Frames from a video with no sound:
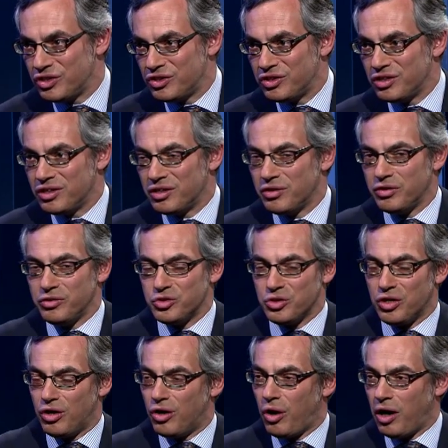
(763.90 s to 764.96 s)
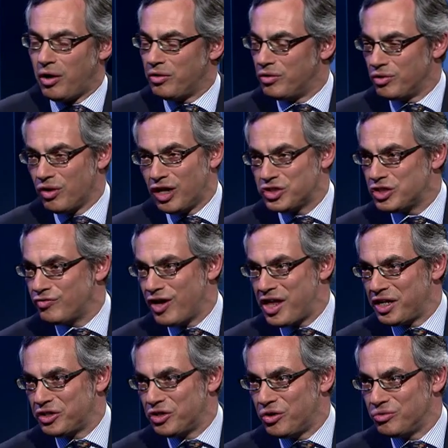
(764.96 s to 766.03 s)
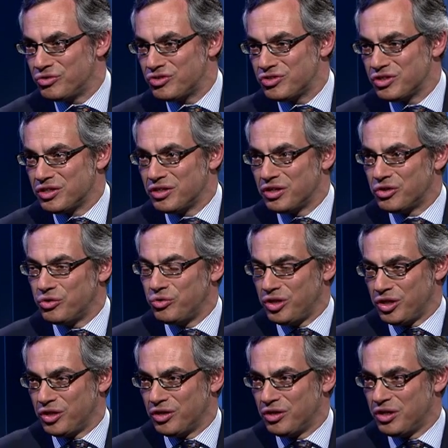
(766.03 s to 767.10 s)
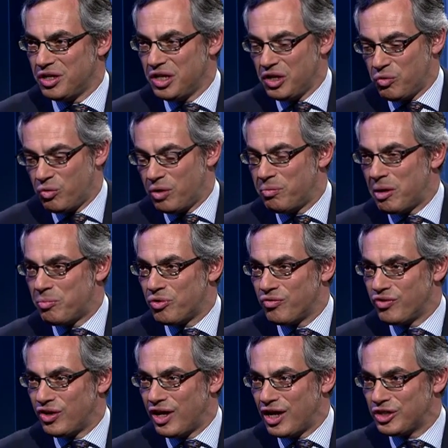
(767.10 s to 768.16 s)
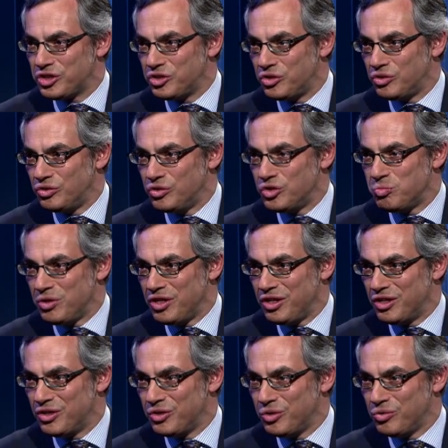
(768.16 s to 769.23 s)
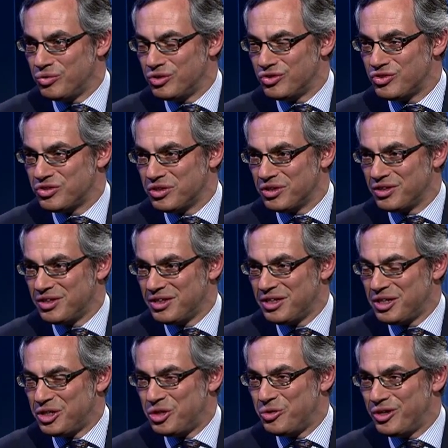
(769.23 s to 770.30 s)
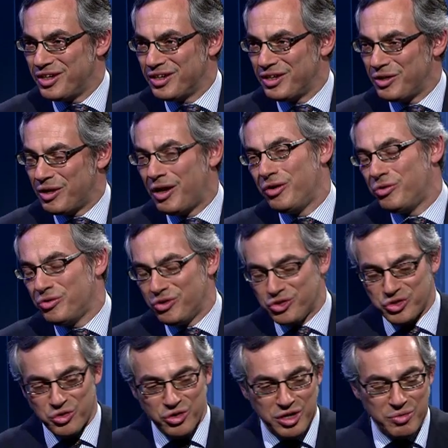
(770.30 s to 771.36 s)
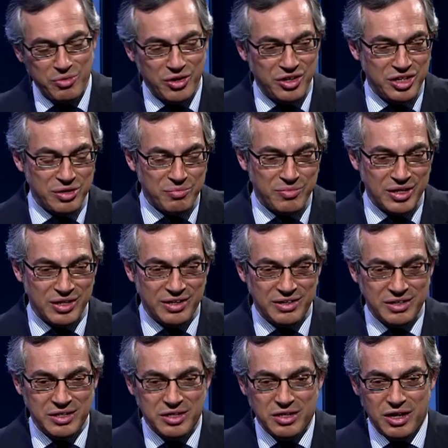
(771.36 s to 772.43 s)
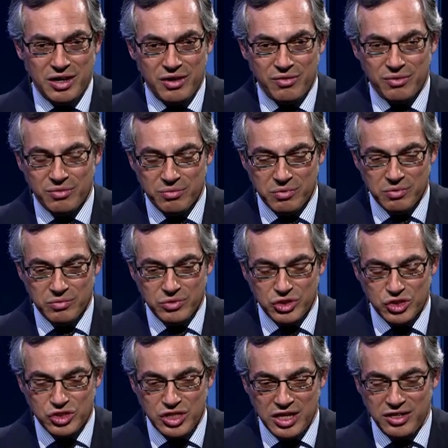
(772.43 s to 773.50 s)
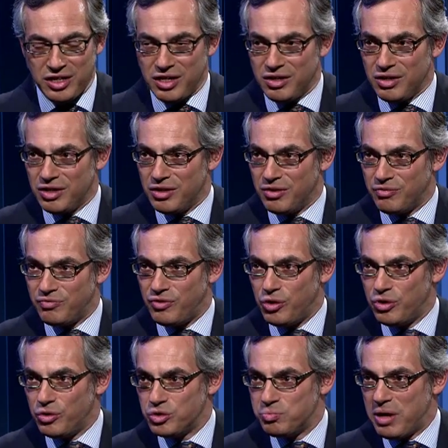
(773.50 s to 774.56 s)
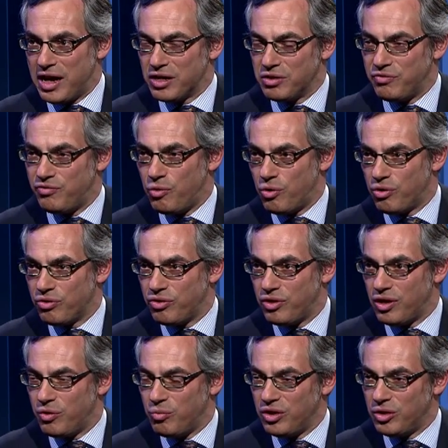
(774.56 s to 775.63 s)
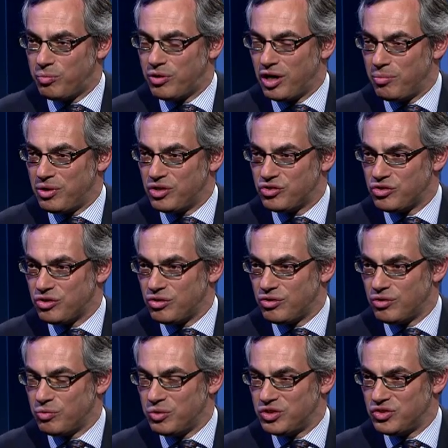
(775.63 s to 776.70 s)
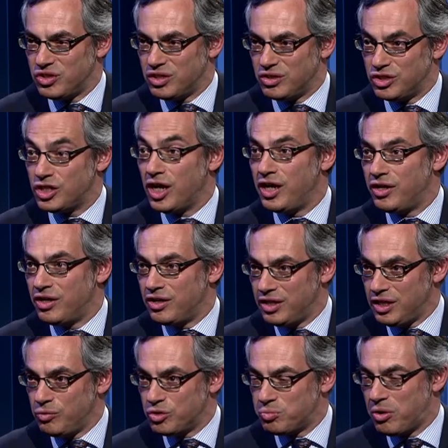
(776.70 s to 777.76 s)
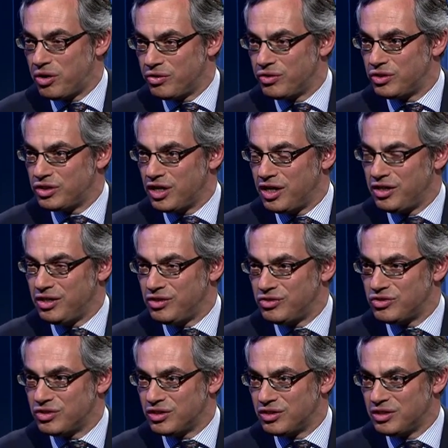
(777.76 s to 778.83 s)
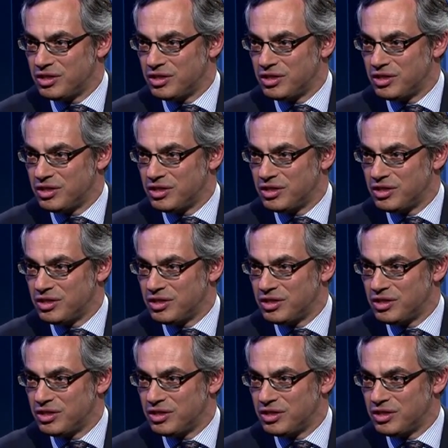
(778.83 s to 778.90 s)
and yeah. uh, there's uh, lots of anecdotes, uh, including uh, one member of the national news media who was uh, doing. A, I heard the story about him uh, uh, just sending uh, photos back and forth uh, when the prime minister was in China, and he was part of the Chinese uh,